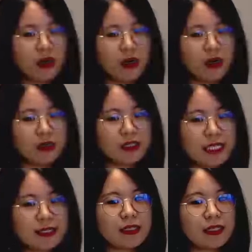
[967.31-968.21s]
uh,
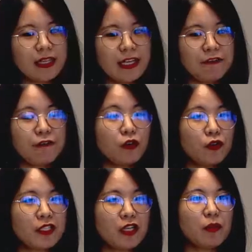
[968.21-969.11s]
just the, the
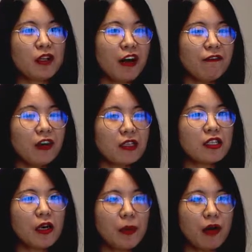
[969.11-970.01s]
photothermal
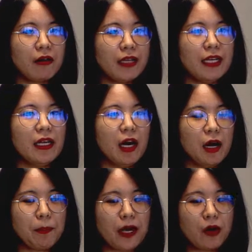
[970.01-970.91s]
conversion about the
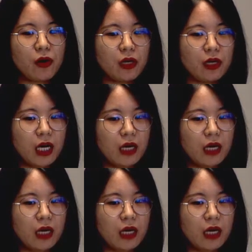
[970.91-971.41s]
barrel